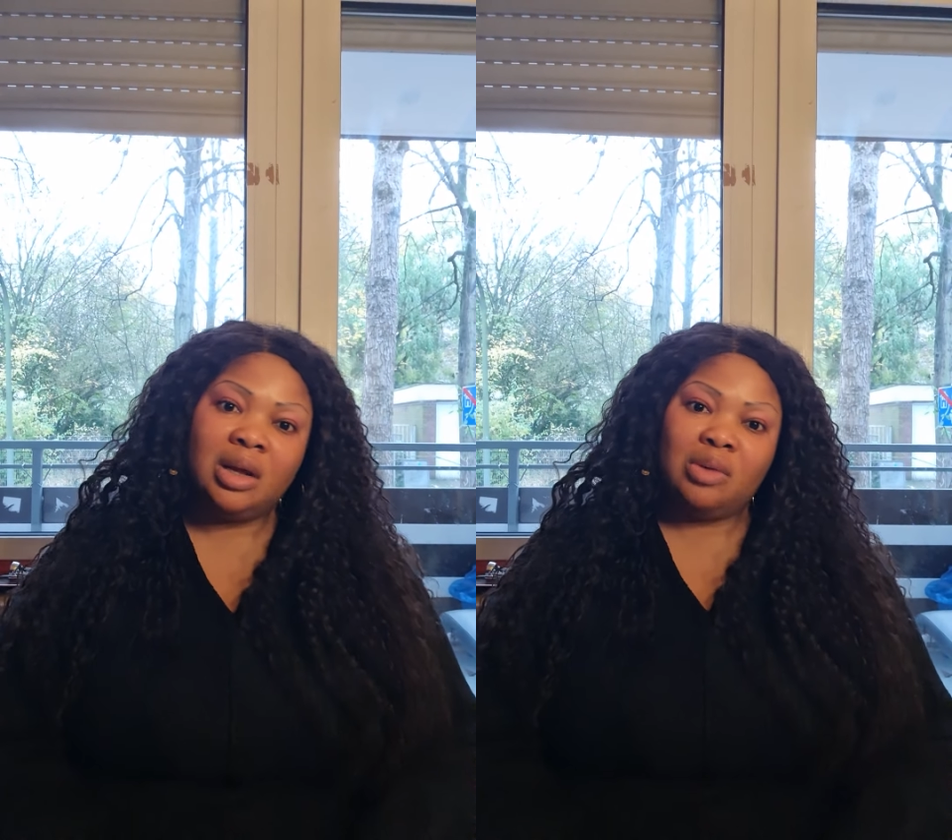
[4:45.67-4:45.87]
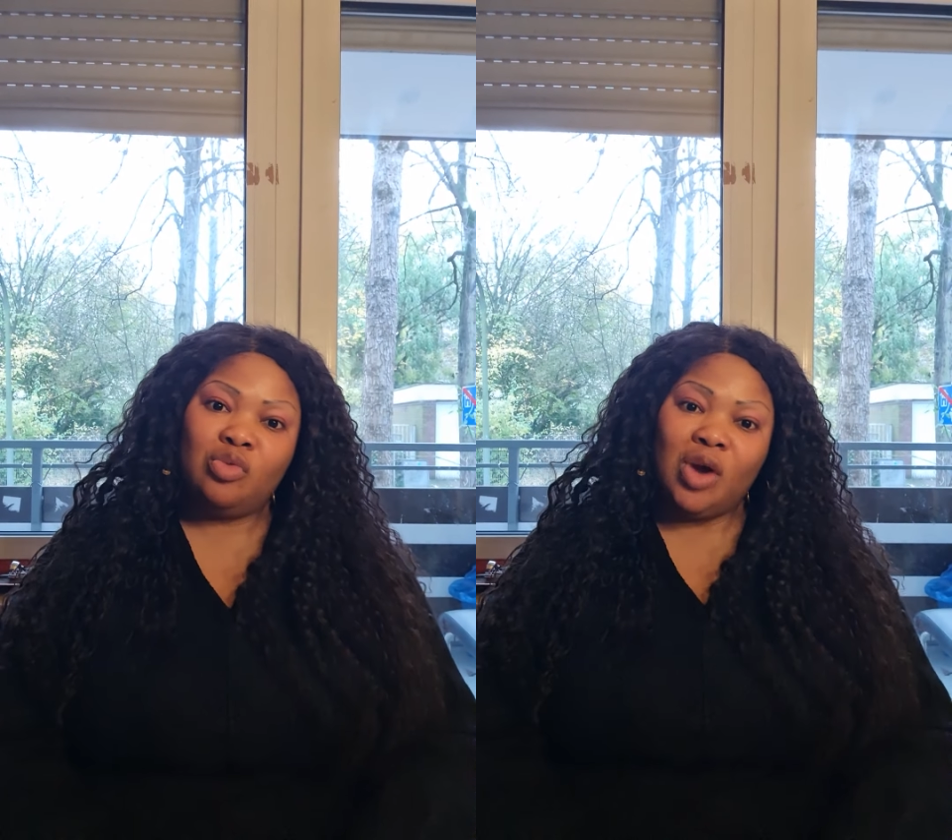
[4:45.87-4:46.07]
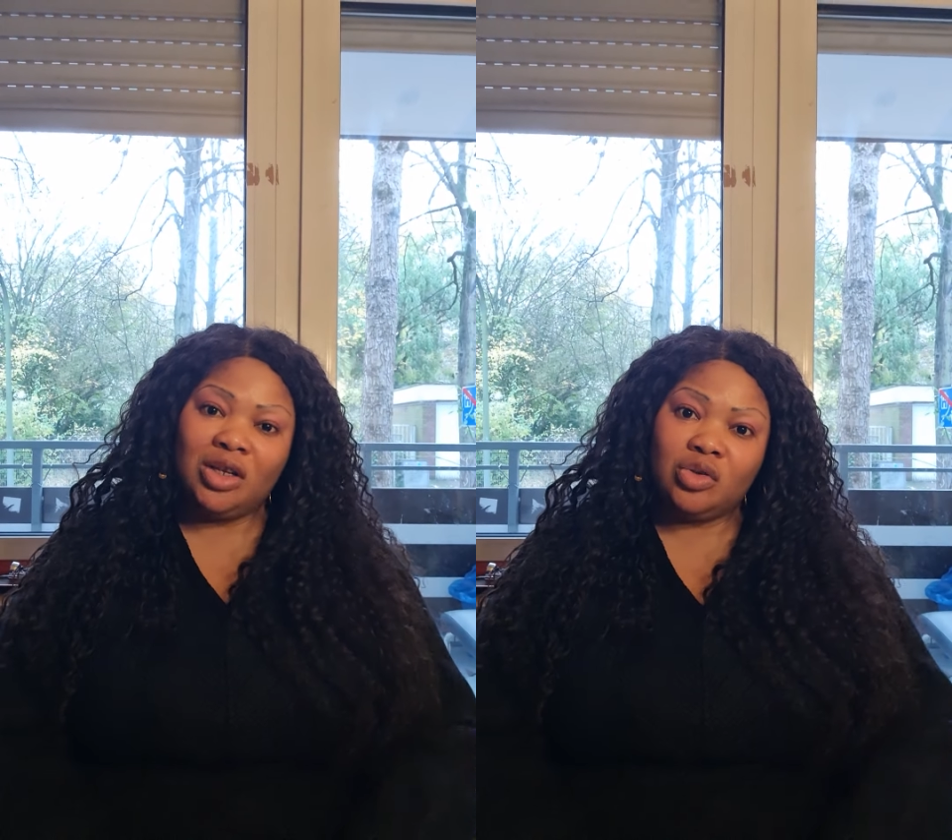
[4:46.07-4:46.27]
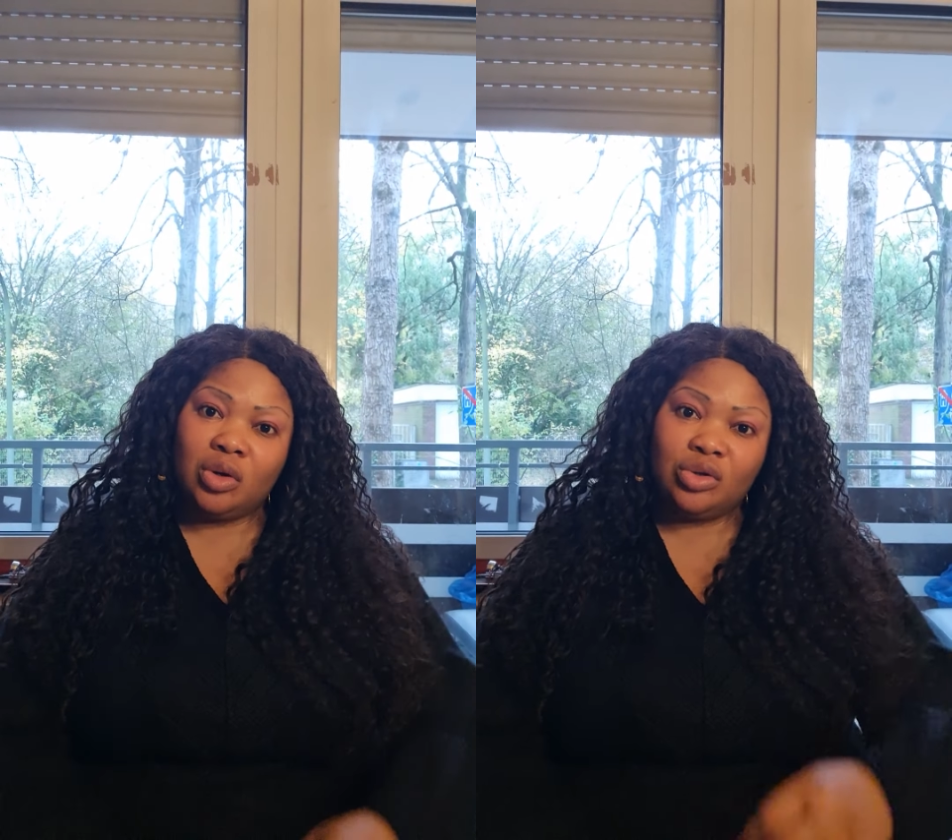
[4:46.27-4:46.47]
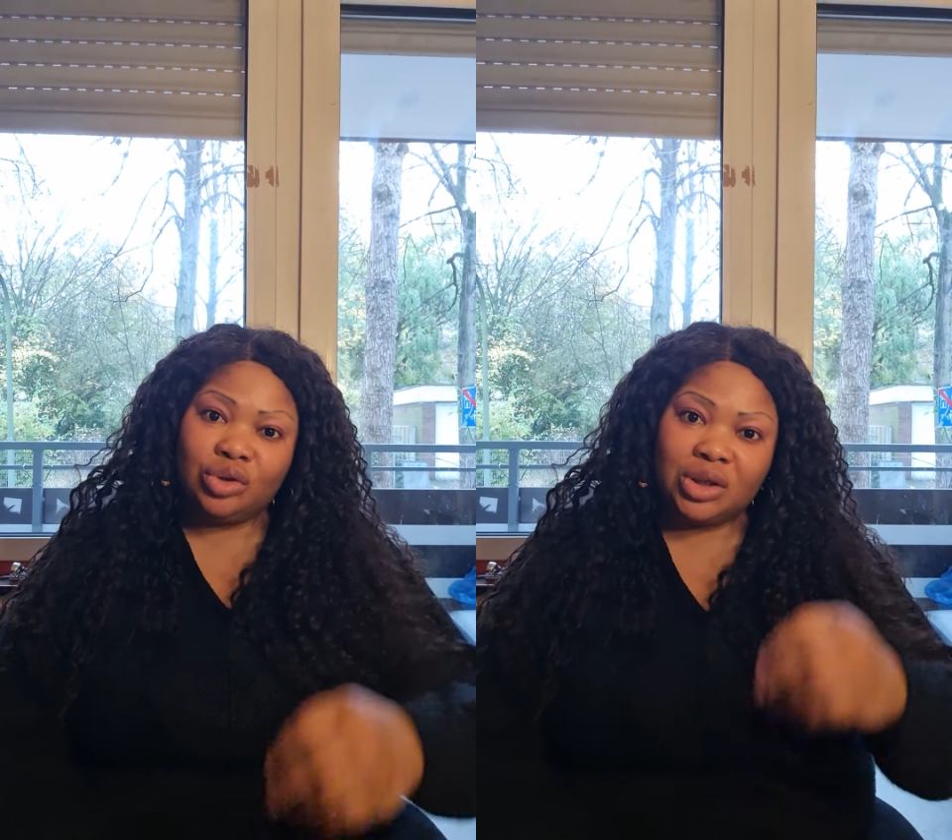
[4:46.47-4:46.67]
Once
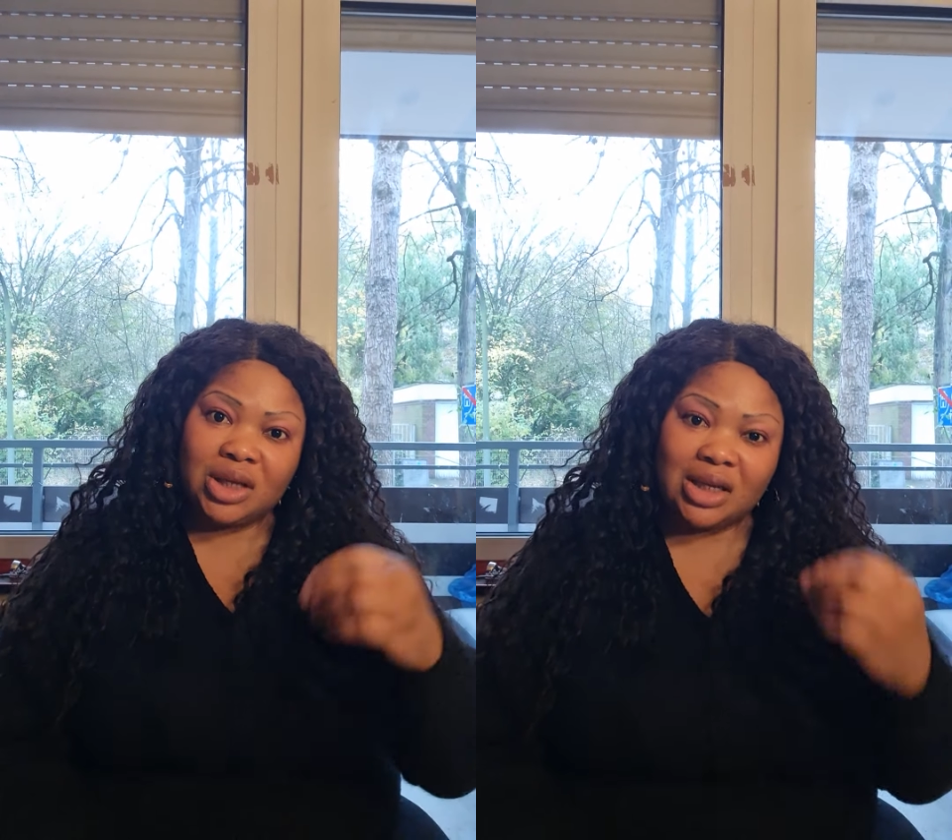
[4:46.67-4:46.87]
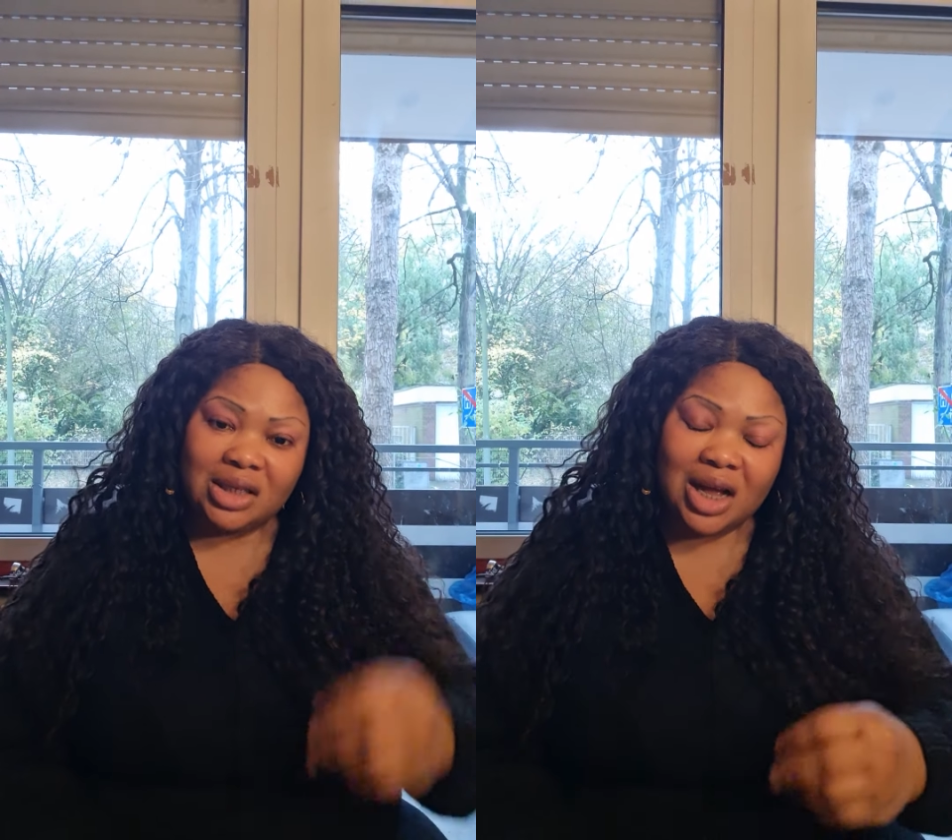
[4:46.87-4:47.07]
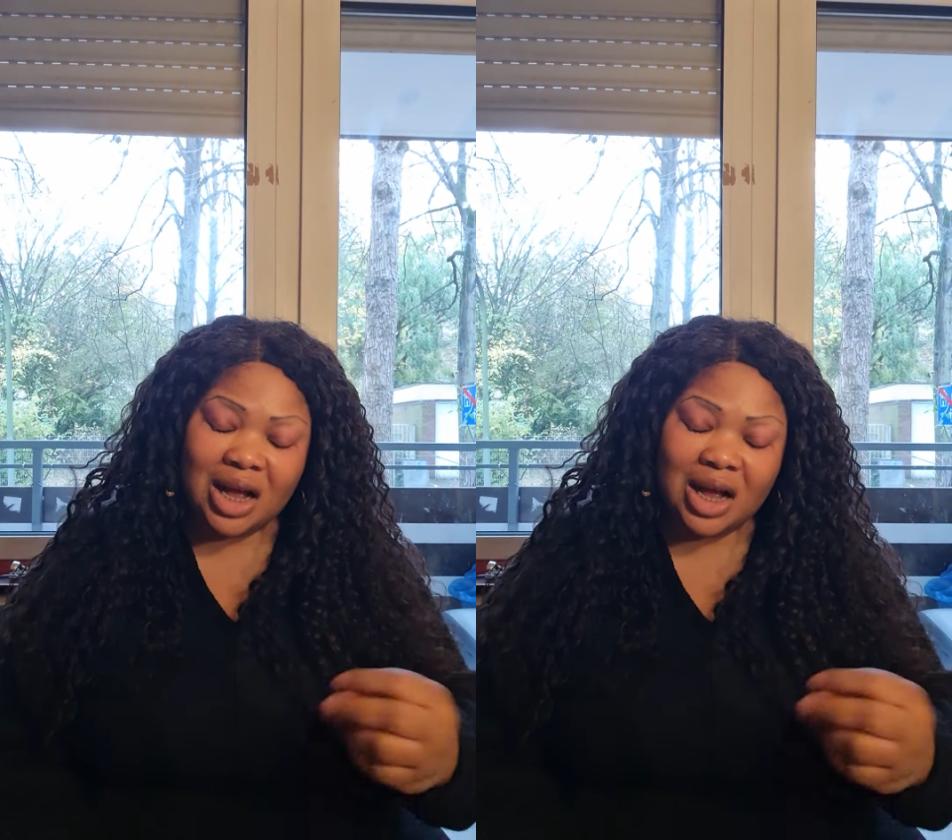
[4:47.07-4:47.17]
God just starts